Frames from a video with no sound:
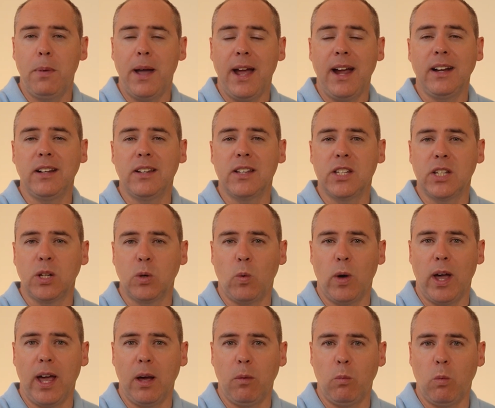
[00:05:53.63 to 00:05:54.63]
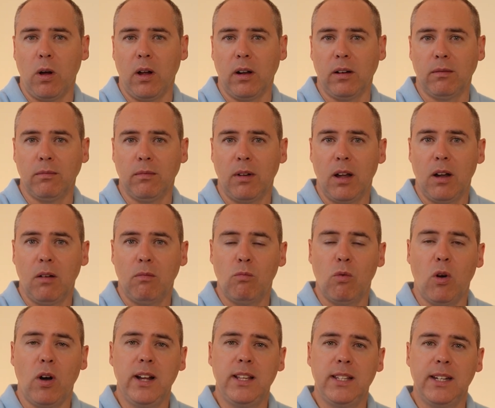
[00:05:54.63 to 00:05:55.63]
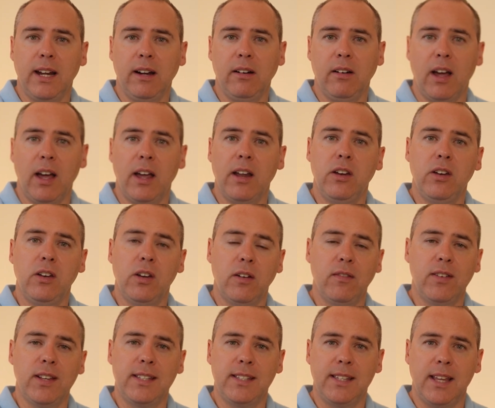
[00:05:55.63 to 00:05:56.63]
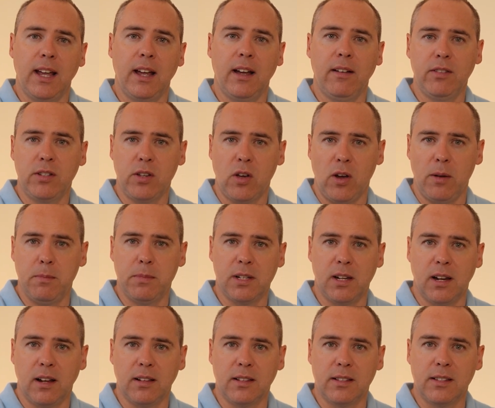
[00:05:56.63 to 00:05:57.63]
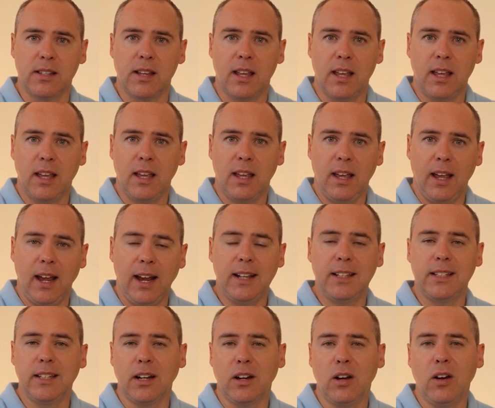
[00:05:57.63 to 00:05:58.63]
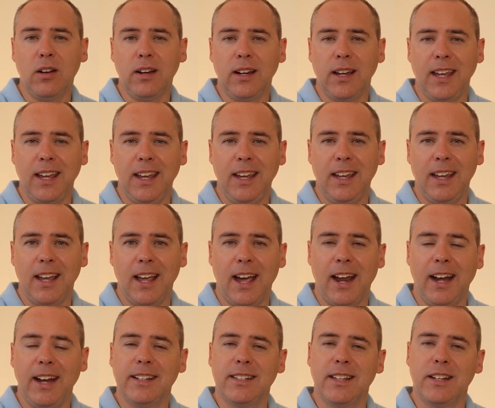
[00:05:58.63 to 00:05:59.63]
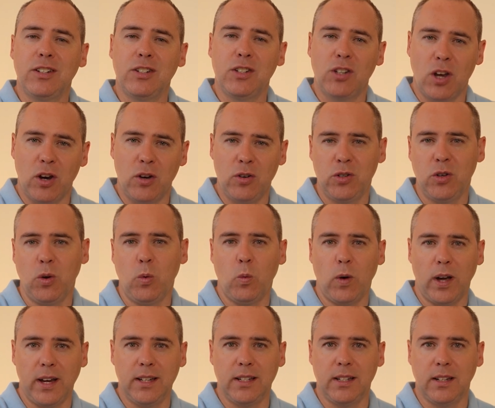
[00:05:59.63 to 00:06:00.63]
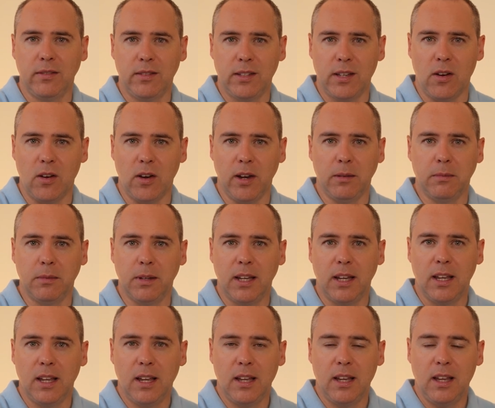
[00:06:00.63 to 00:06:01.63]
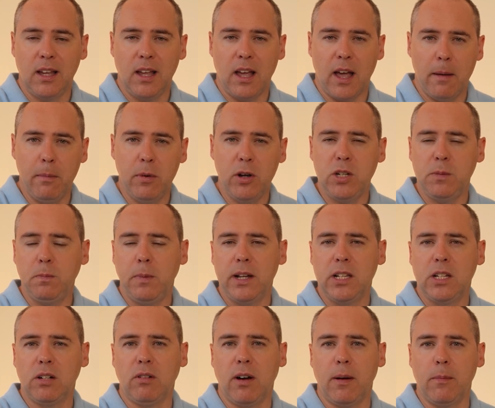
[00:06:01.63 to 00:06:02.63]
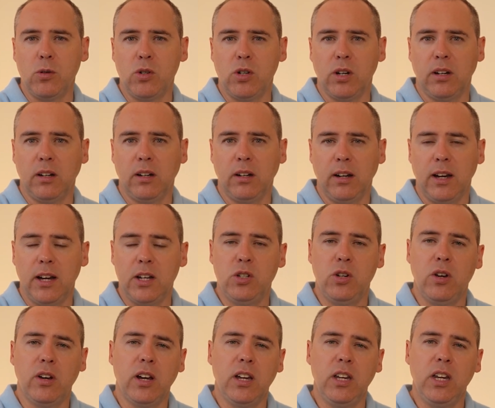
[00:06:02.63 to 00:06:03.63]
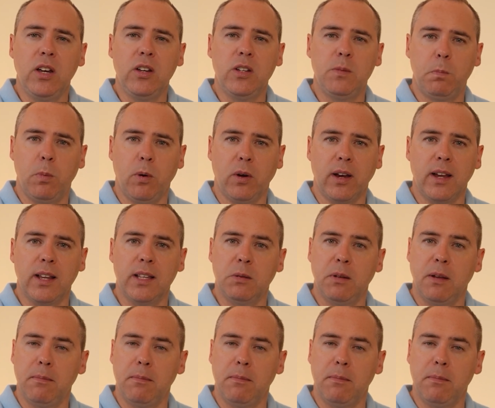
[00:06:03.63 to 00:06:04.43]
back to square one, writing out another set of time slots. It's clunky and it's a total waste of time. A much better option is you can use Bookings